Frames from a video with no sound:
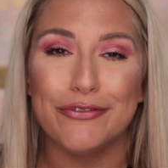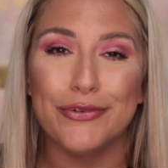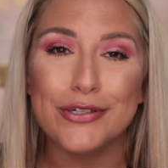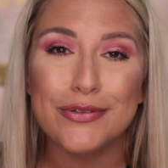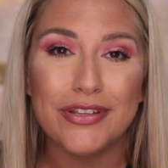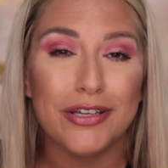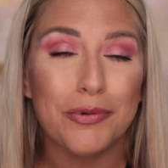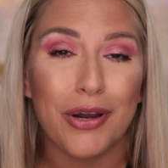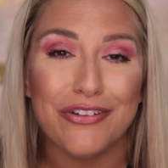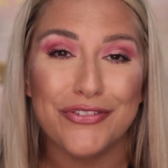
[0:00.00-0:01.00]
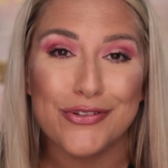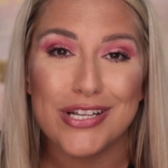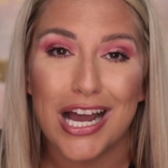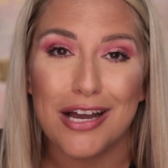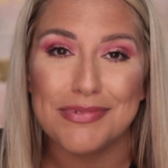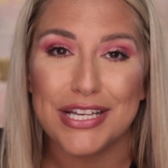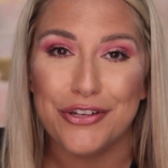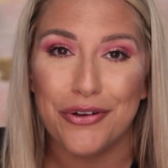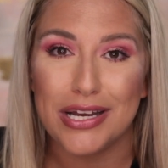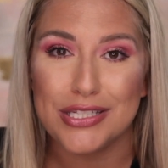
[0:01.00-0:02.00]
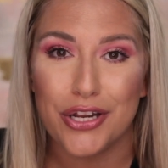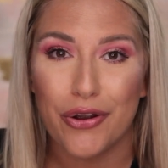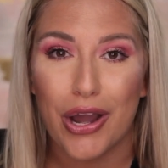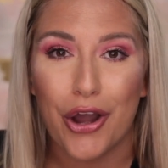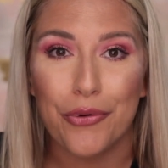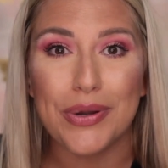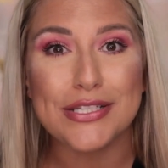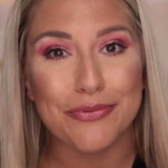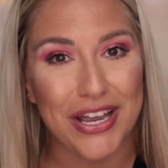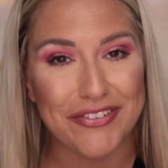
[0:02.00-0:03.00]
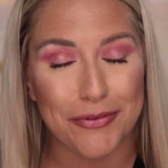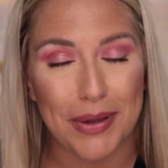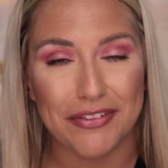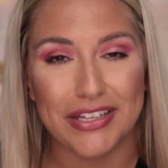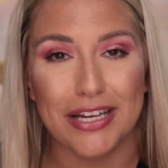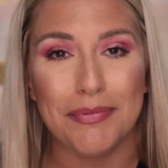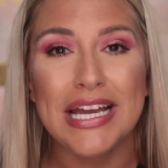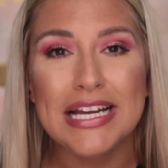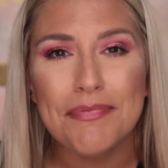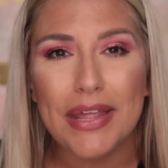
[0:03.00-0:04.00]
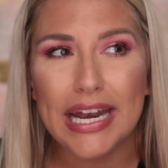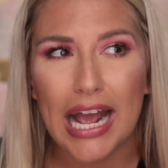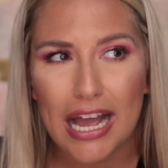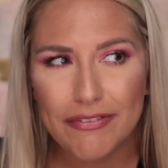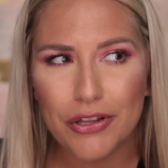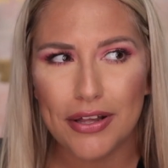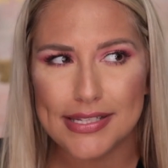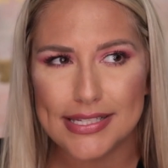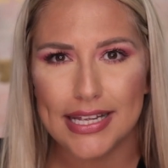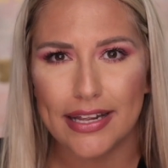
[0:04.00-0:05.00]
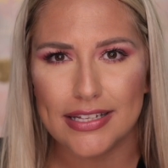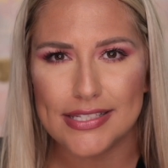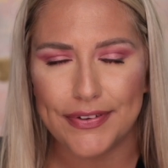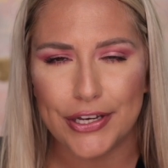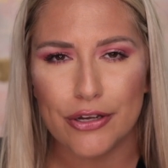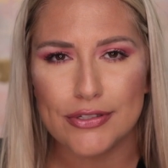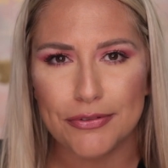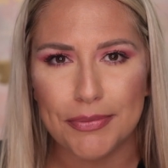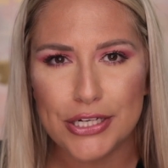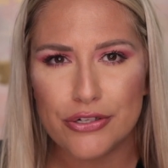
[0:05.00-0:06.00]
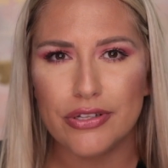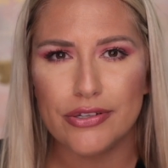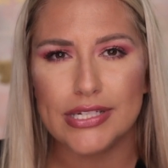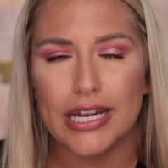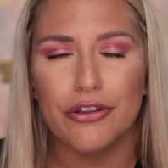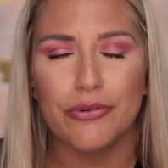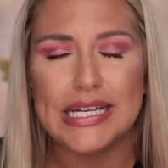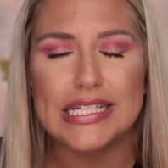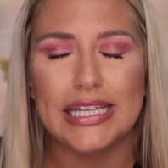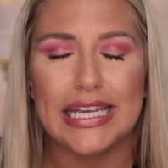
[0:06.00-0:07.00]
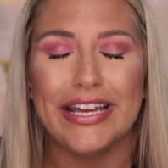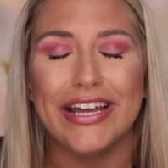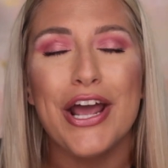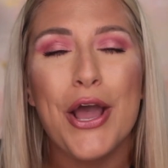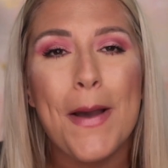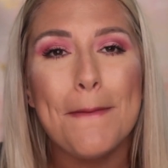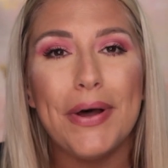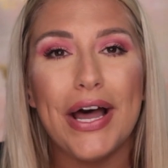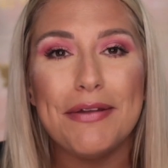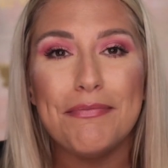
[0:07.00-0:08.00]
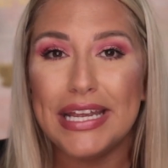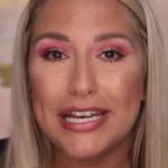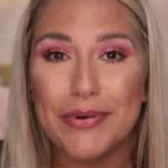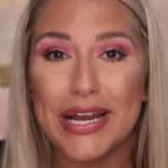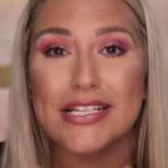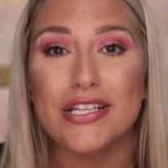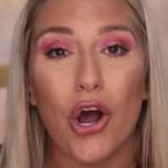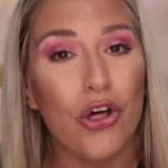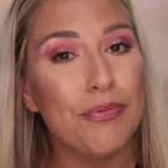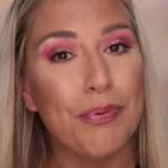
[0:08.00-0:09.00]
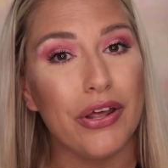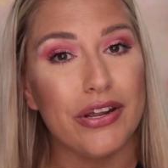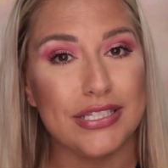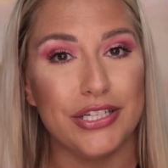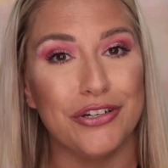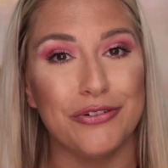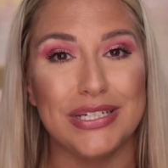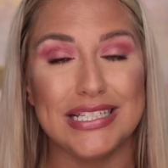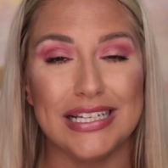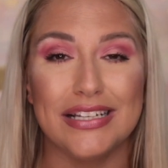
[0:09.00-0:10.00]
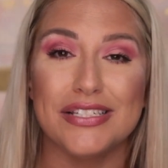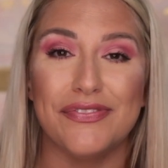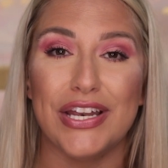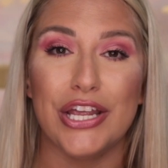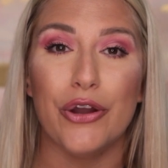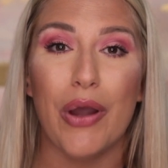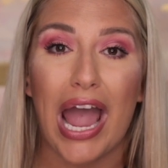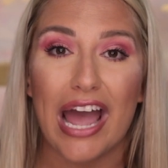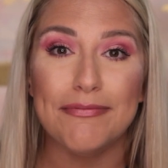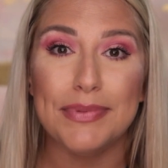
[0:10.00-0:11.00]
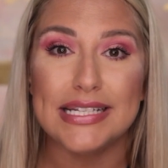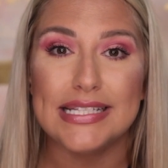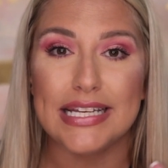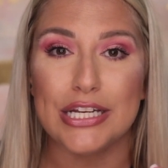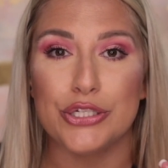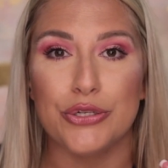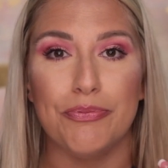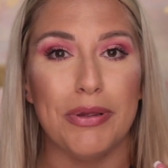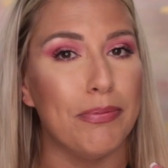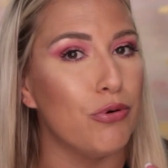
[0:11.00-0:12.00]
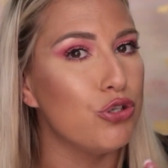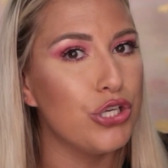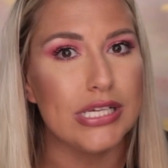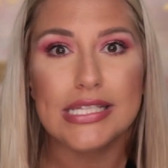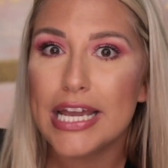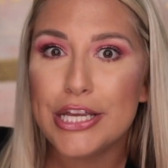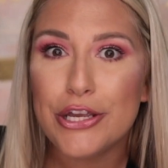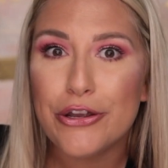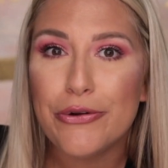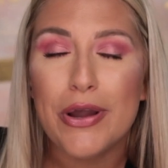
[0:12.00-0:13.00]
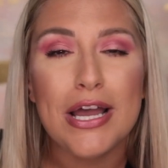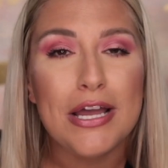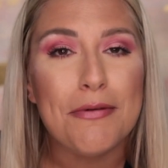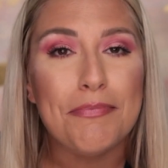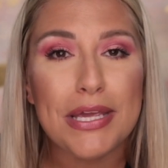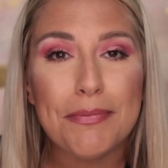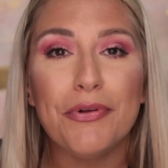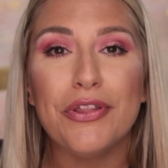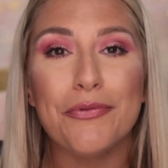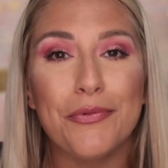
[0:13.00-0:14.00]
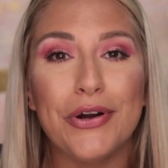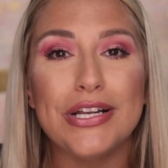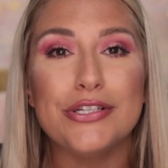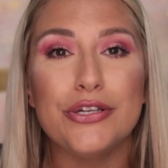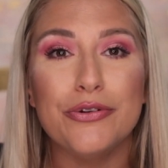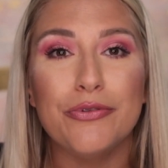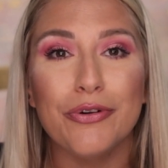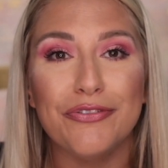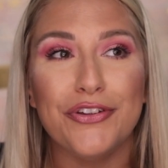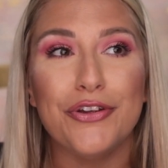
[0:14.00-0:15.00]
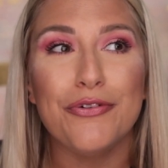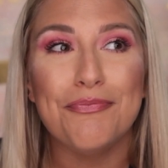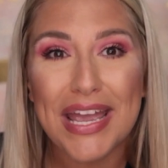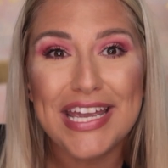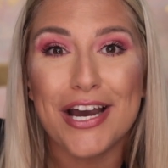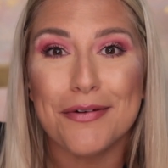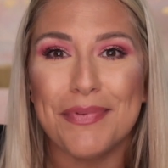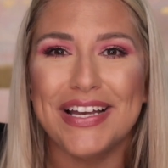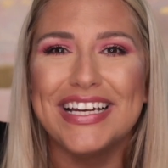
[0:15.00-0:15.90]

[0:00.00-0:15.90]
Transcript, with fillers: I've worked with them quite a few times and you guys know I always rave about them. And I have a lot to say in this video, so make sure that you stay all the way till the end. But anyways, all the products that you're going to see in this video have been sent to people just like you people that want to review makeup.